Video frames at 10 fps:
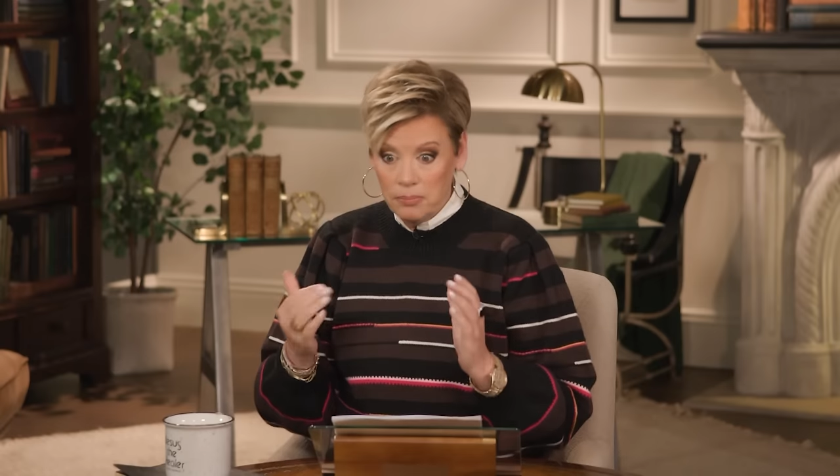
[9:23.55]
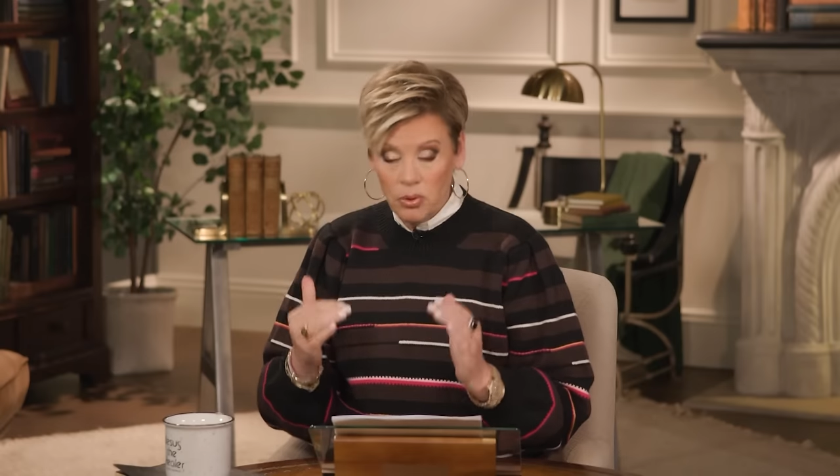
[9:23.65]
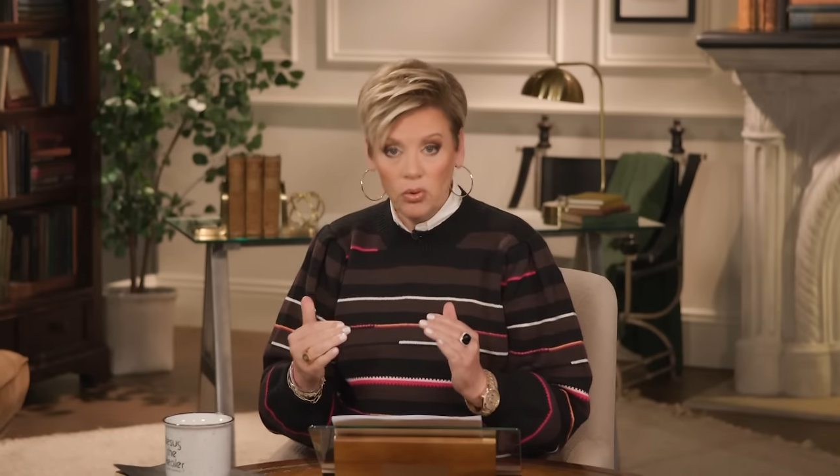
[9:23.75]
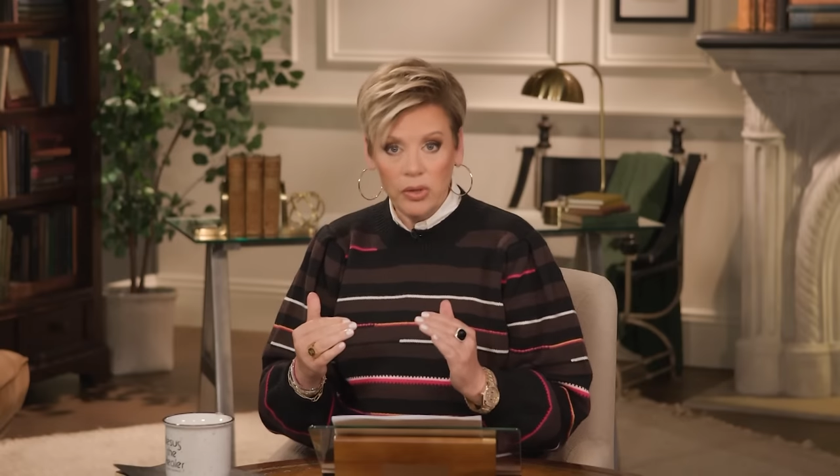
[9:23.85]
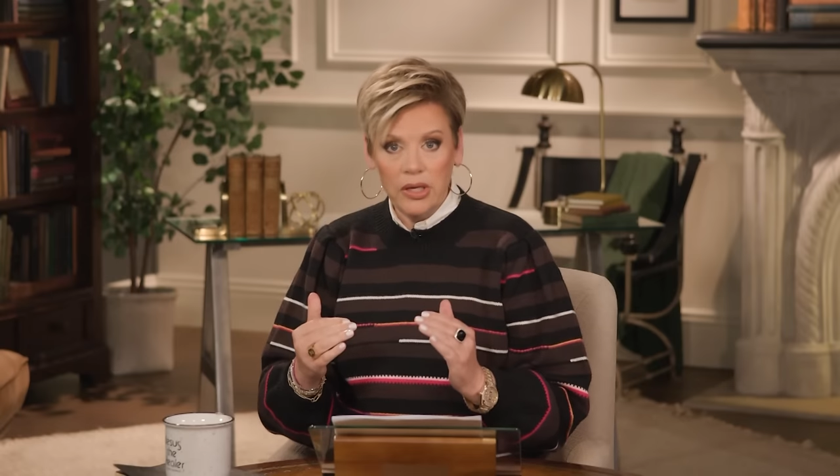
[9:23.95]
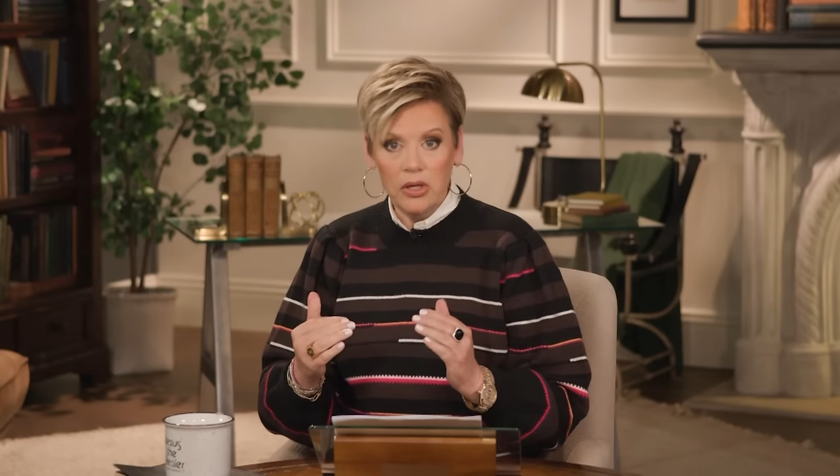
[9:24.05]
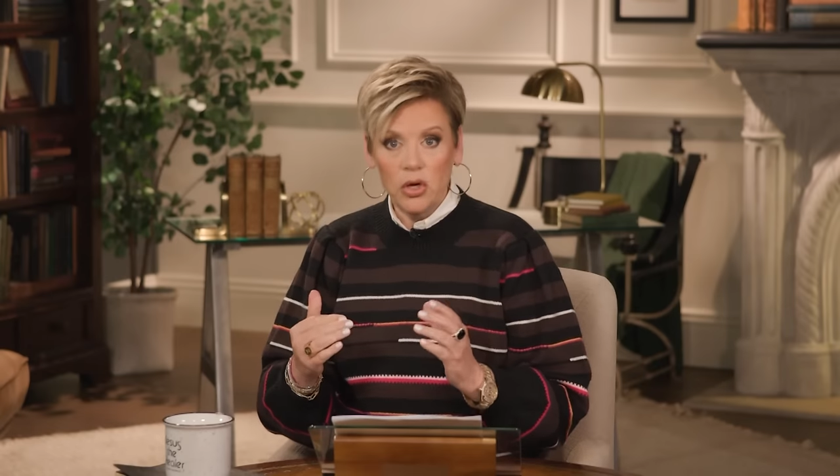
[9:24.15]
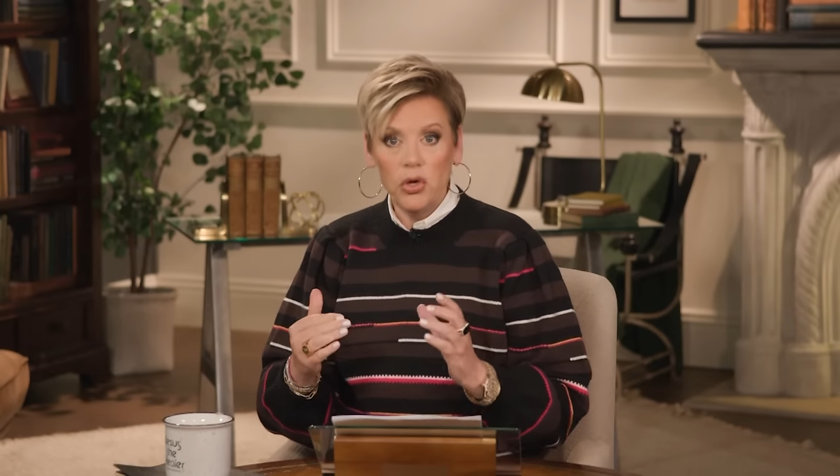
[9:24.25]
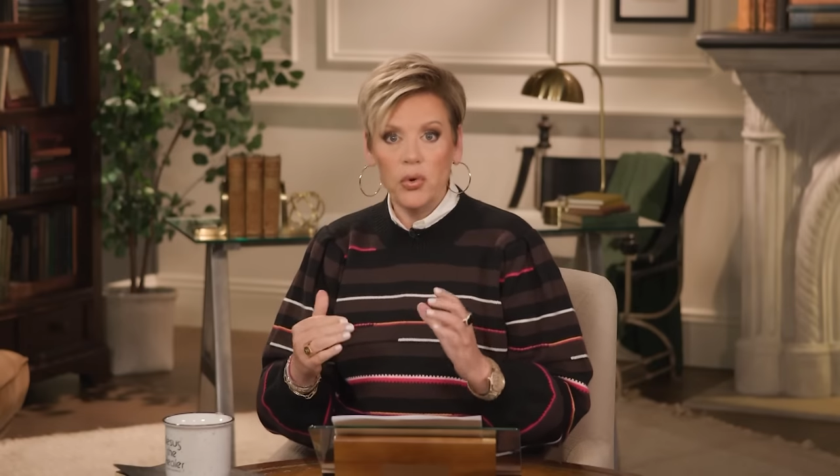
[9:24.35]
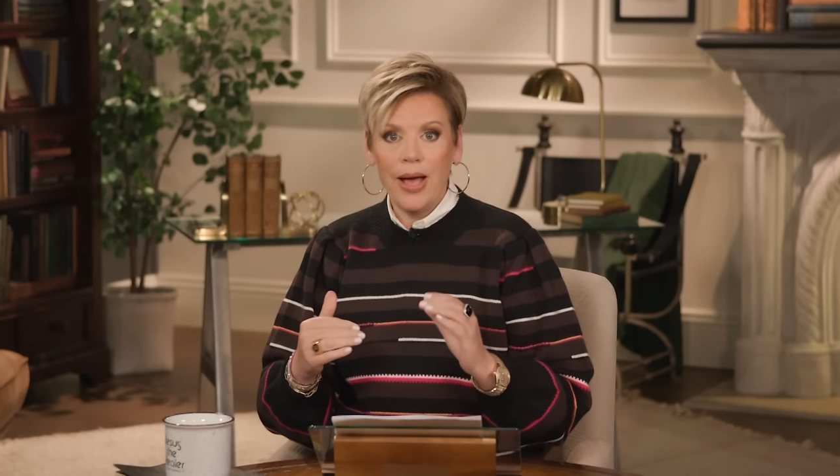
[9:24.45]

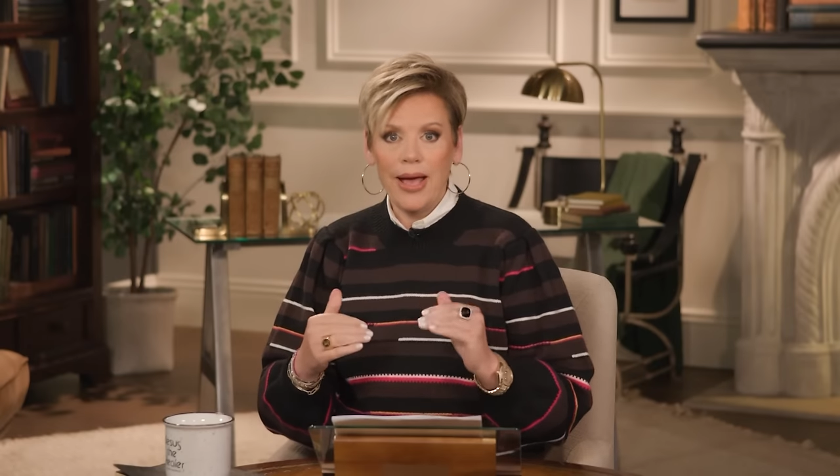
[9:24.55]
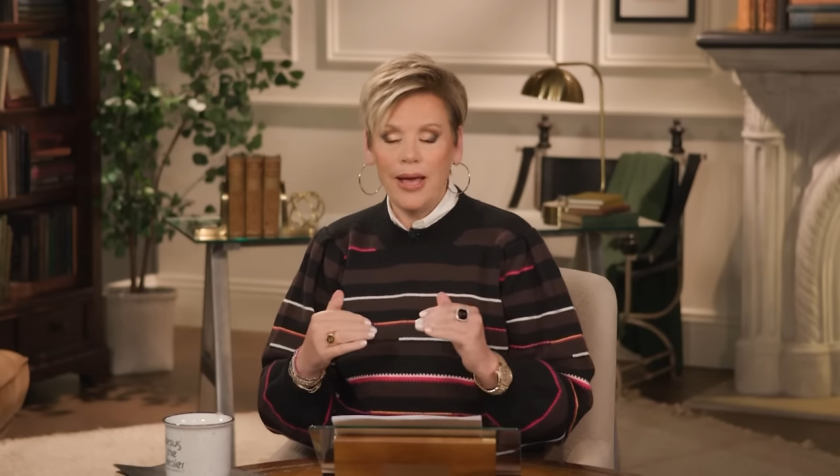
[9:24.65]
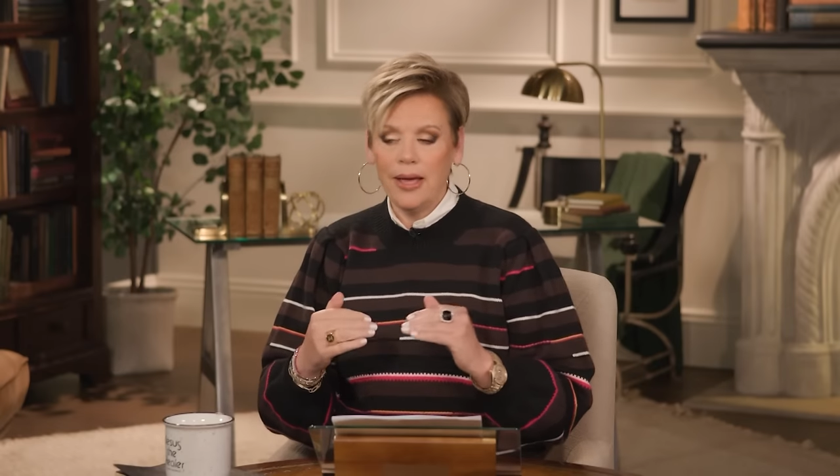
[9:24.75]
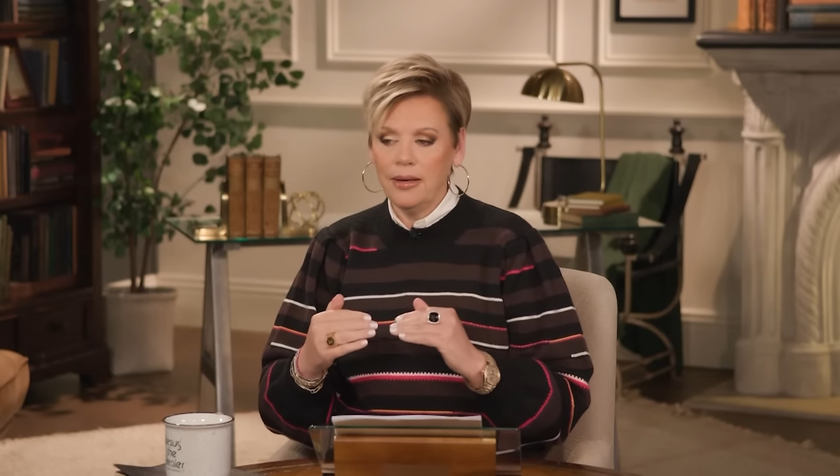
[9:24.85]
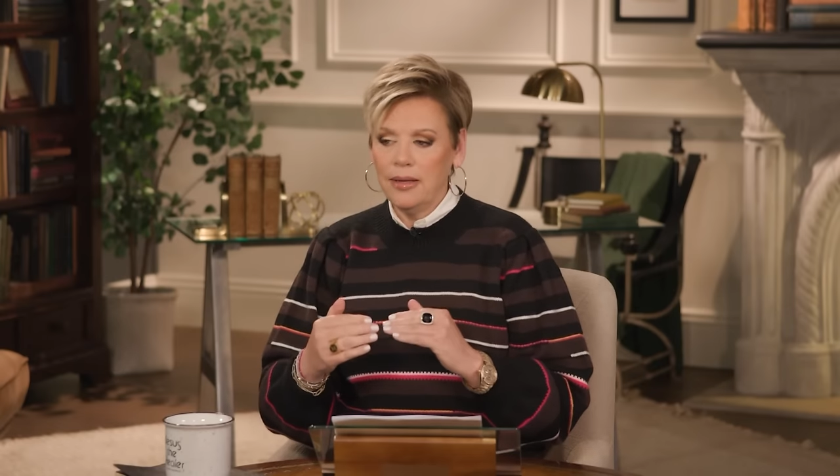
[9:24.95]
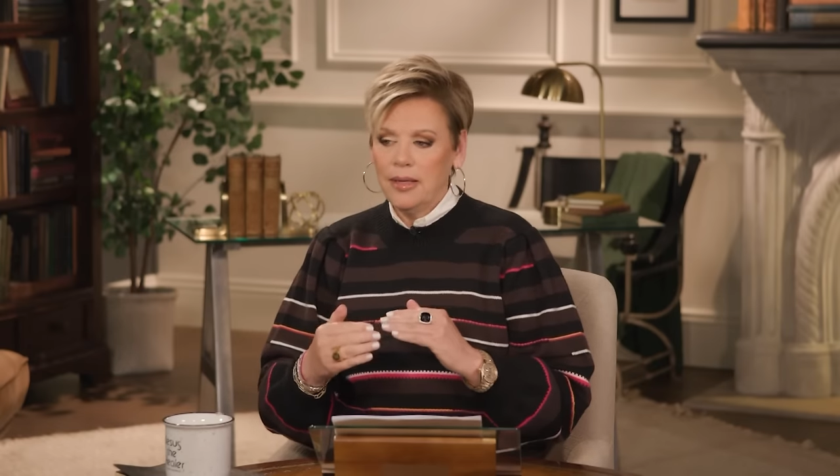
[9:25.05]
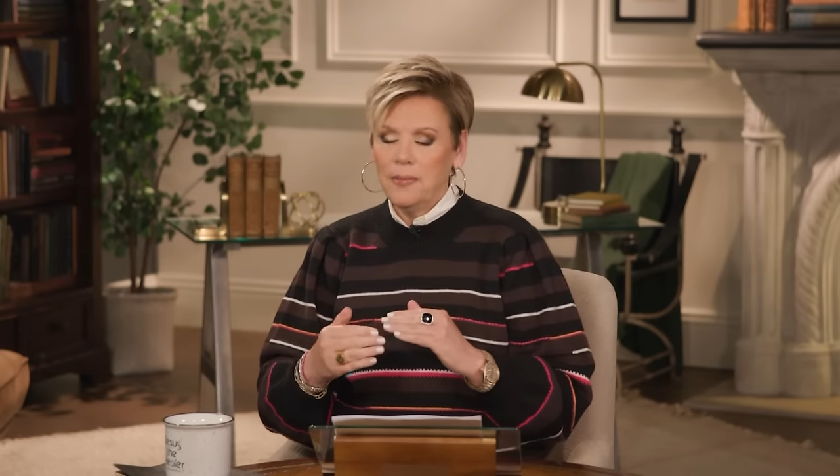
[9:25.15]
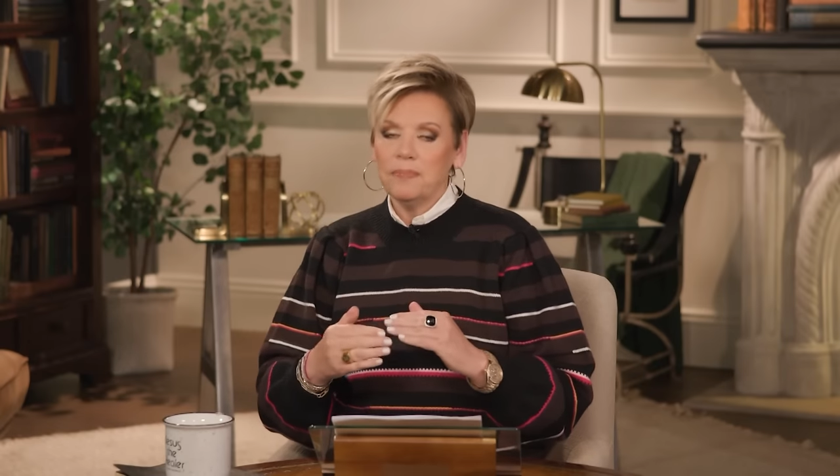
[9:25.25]
employee, who had